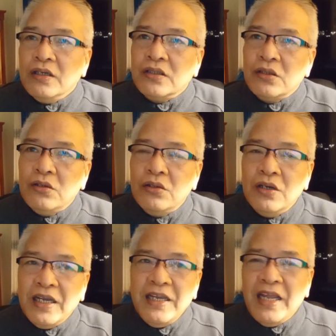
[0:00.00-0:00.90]
So,
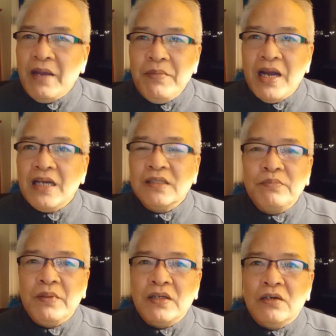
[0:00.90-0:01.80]
in every
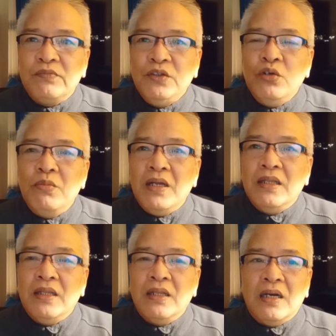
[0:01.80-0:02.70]
aspect of human
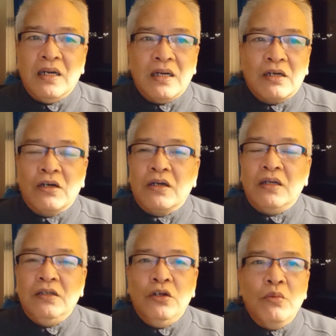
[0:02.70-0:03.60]

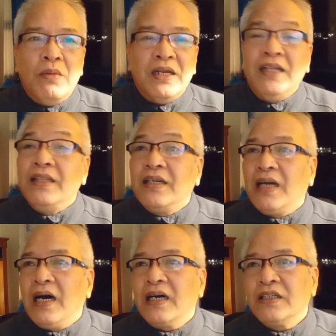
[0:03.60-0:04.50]

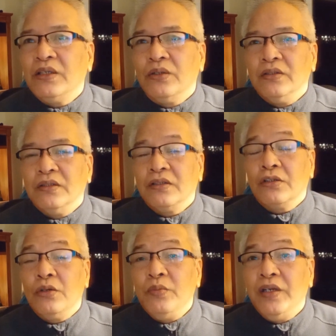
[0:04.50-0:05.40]
interaction,
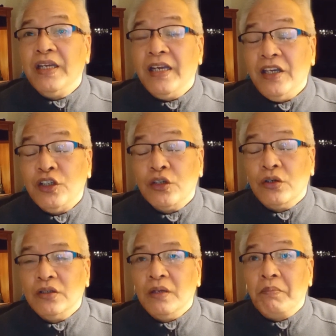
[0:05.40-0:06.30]
communication
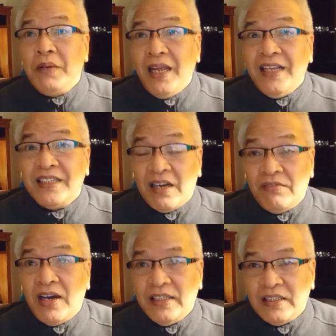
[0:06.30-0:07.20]
plays a
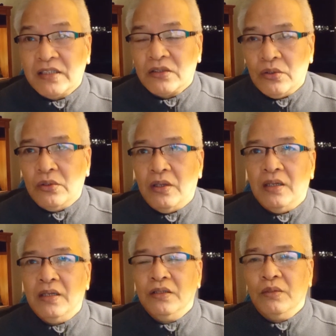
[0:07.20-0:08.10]
vital role.
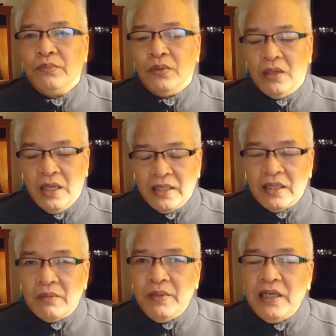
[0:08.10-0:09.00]

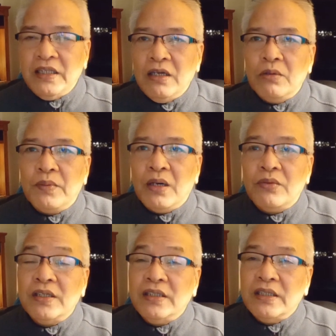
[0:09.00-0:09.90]
The ability of our
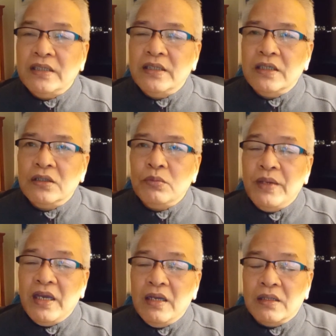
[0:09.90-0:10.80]
children to
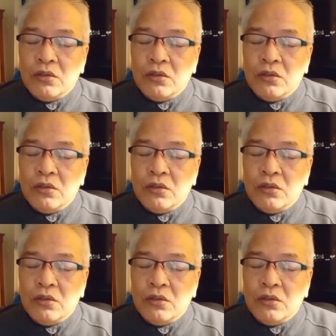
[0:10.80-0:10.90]
be